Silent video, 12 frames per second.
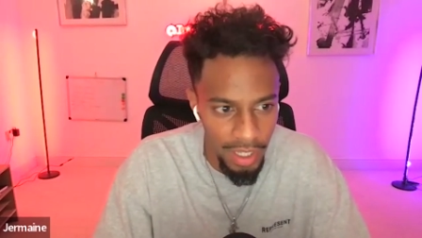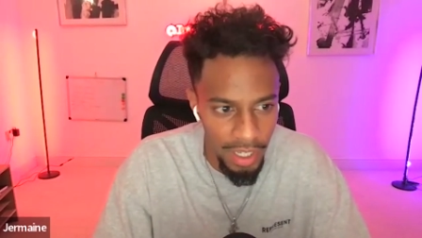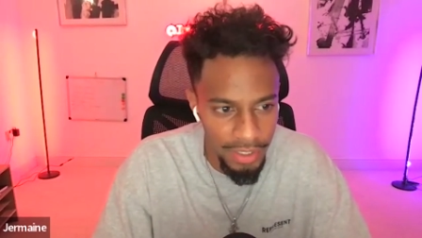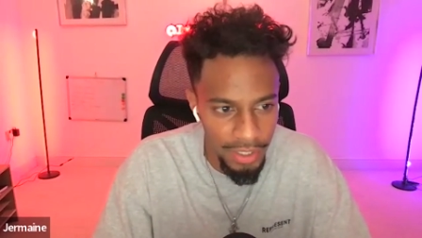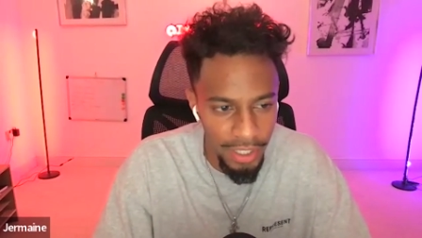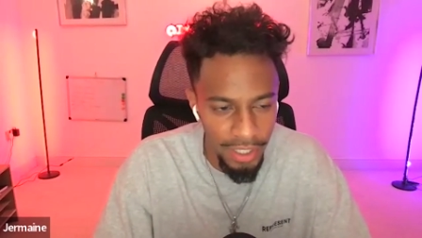
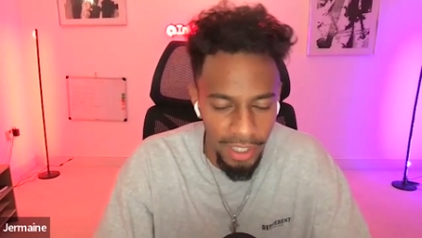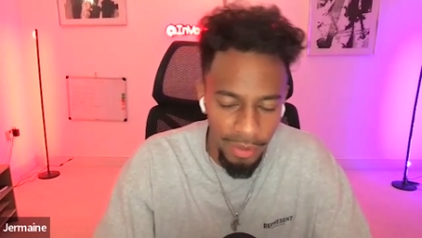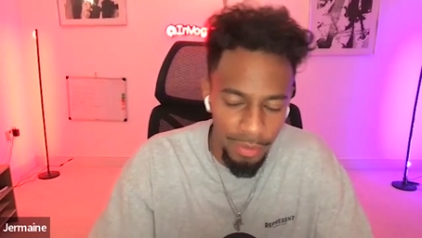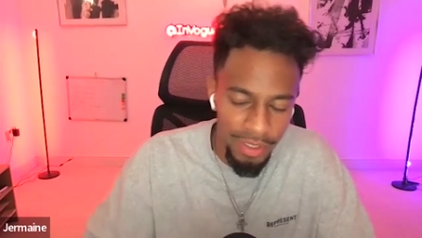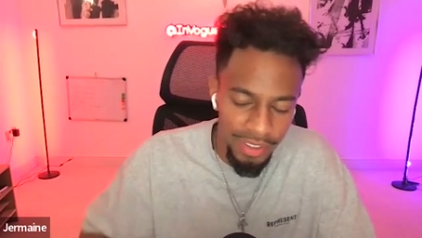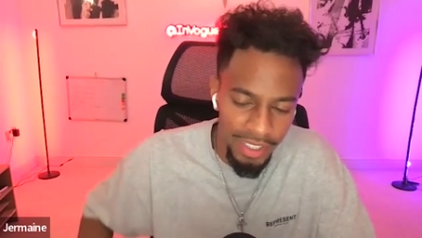I don't know. I
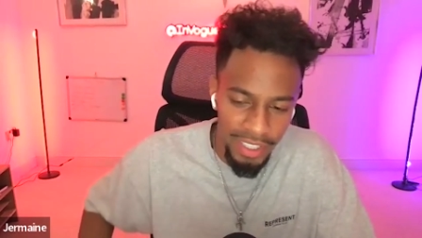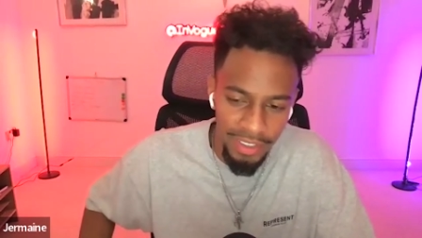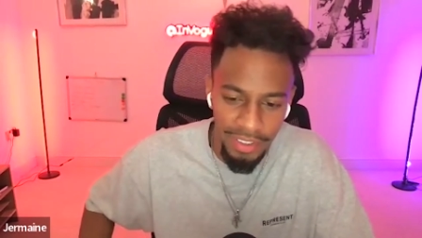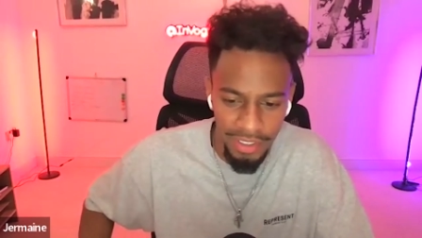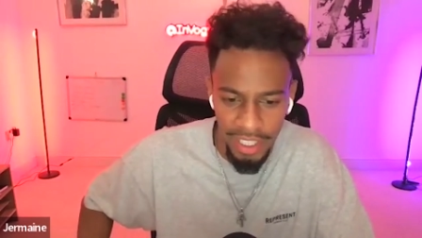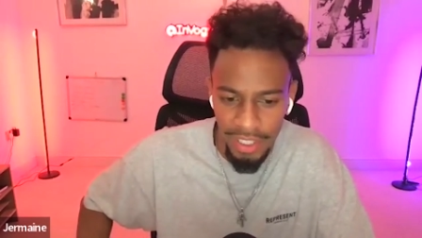wouldn't say
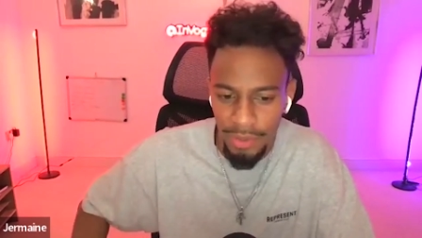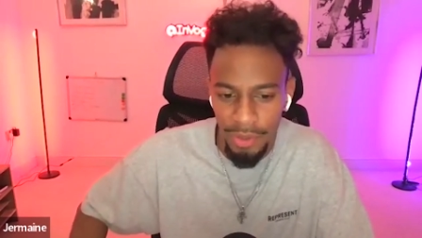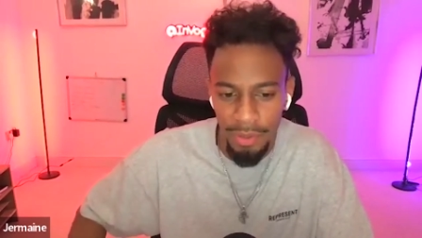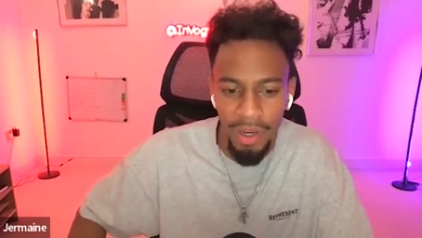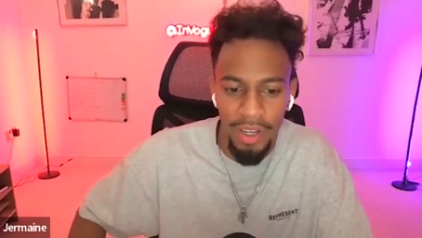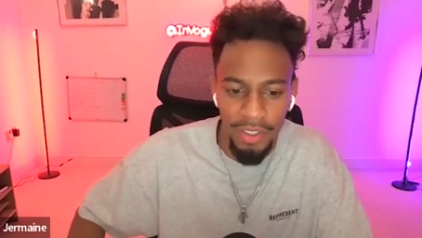it's changed
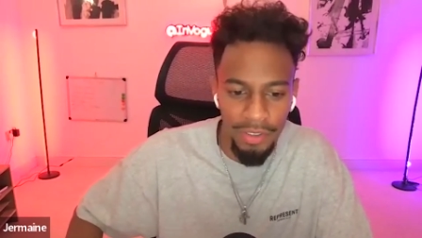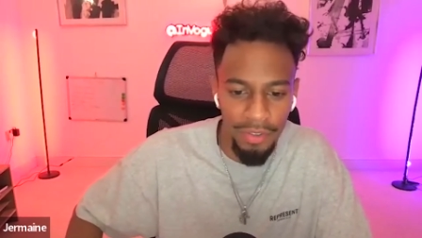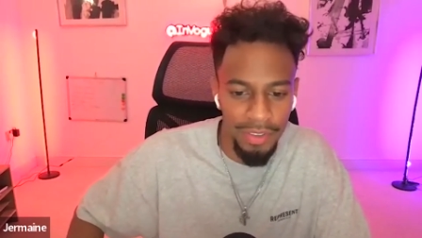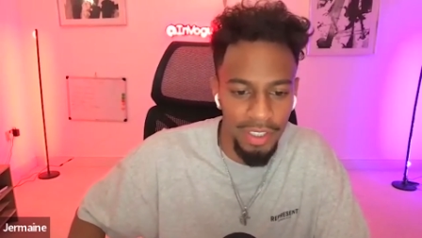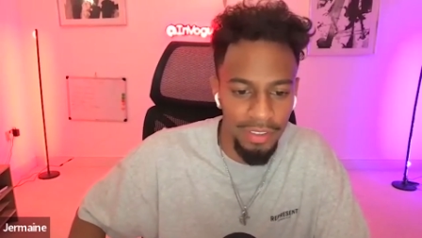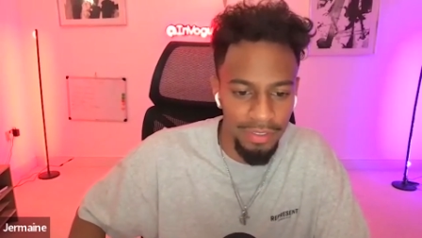too much.
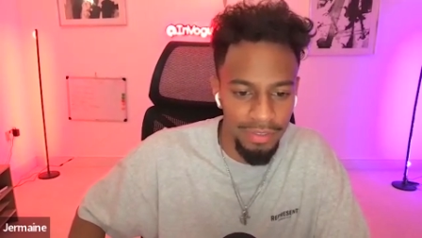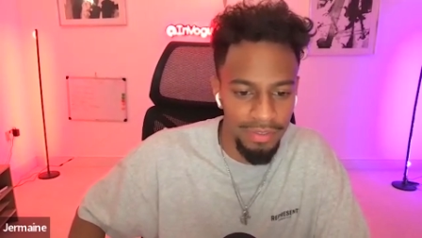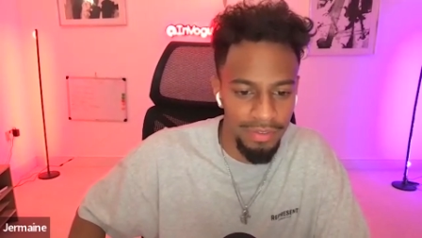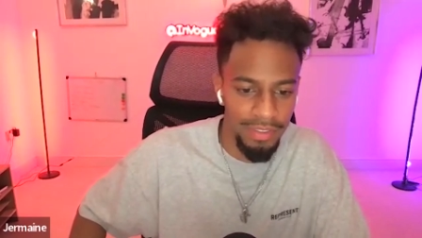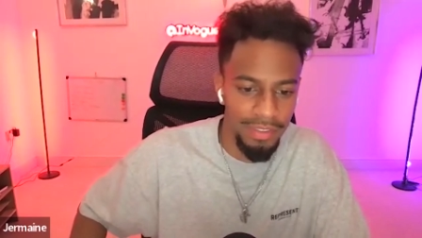Obviously, I've